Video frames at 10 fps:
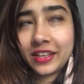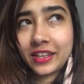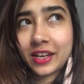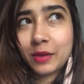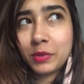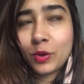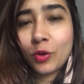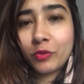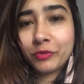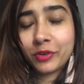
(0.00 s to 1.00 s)
they're coming
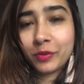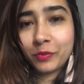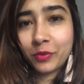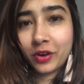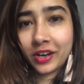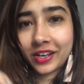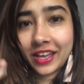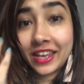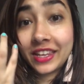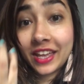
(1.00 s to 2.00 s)
home from work
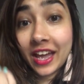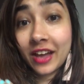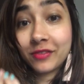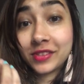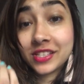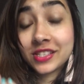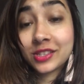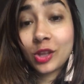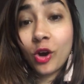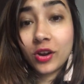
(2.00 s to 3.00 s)
and they have these
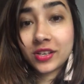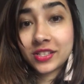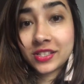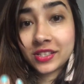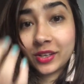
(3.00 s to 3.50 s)
thoughts,